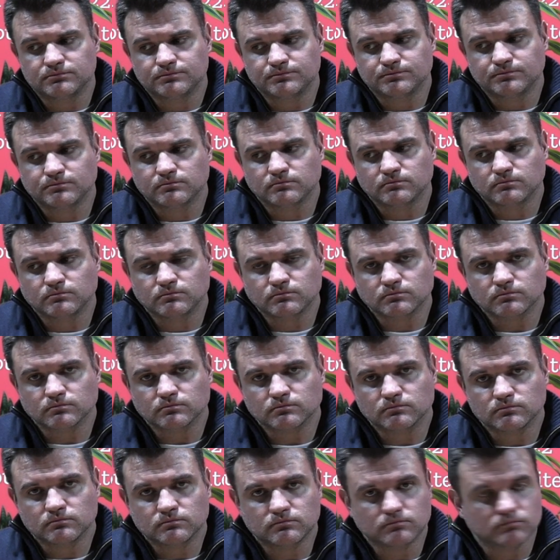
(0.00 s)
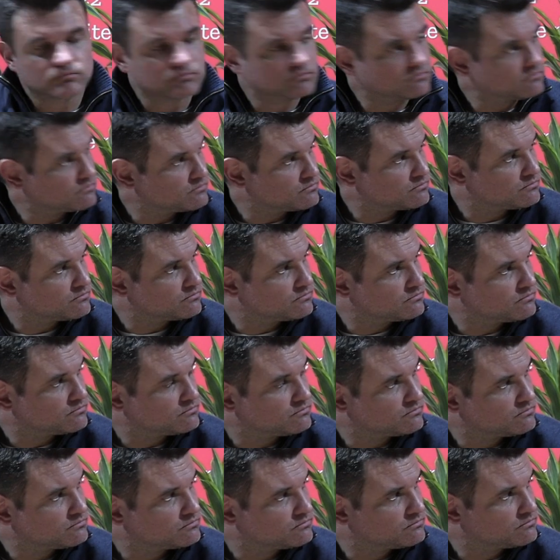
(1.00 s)

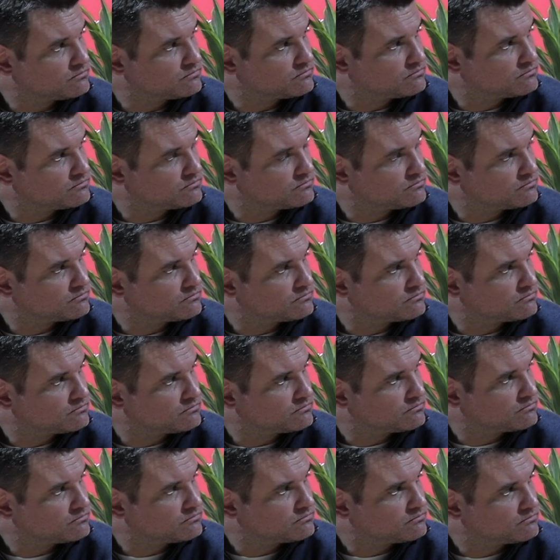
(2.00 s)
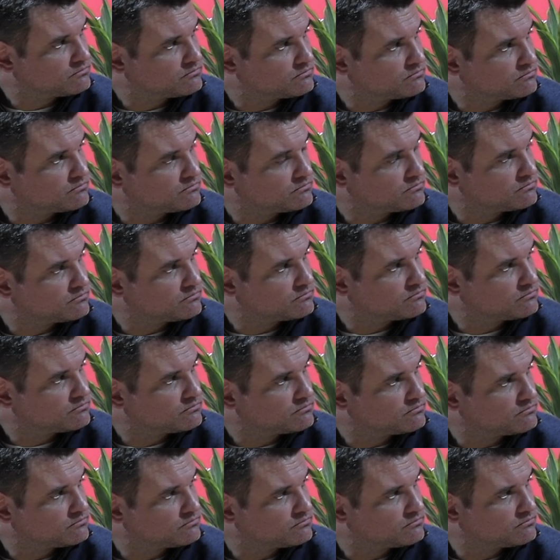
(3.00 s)

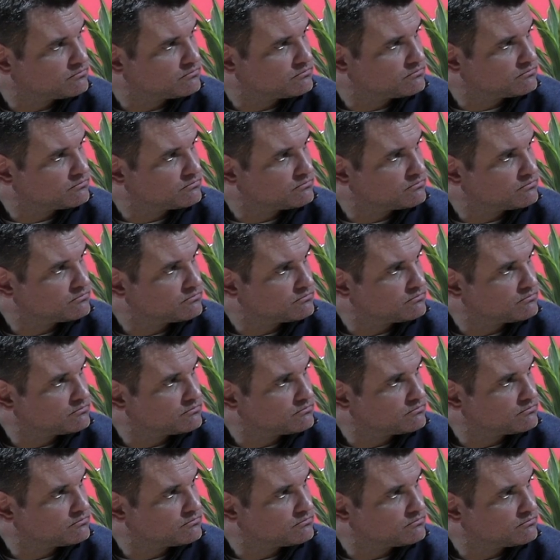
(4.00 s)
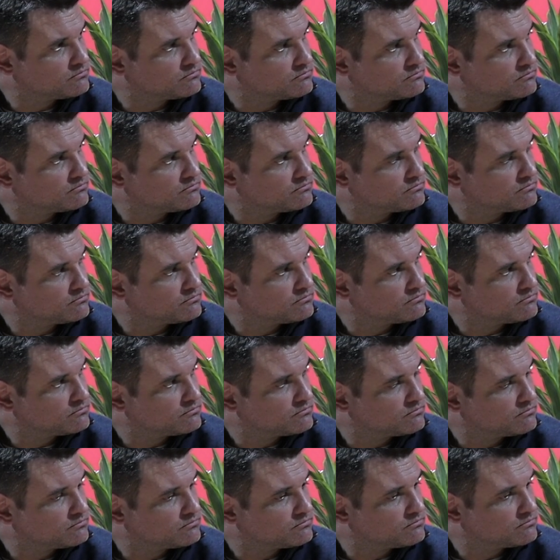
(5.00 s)

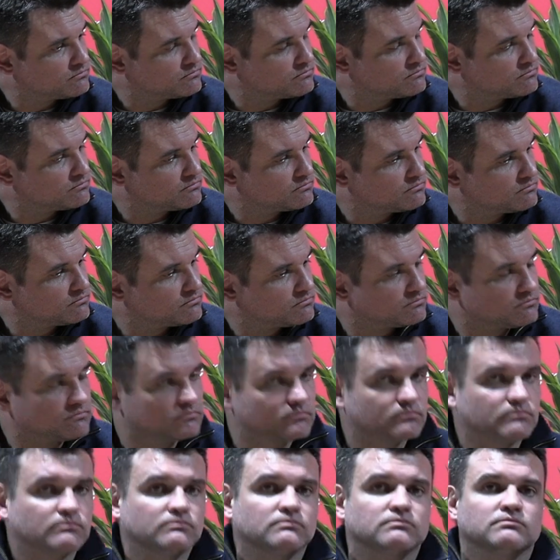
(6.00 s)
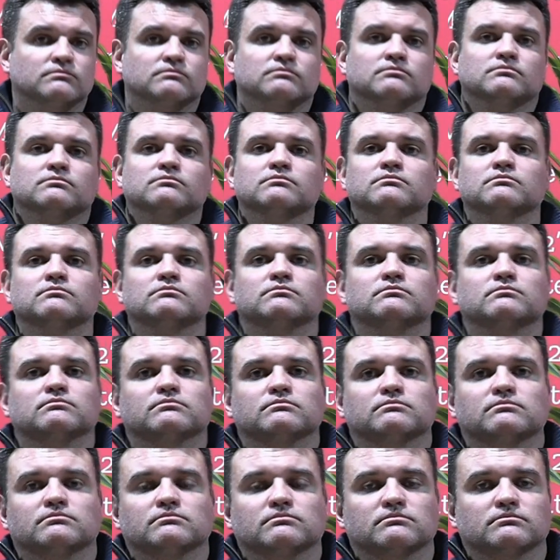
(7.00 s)
This person isn't speaking.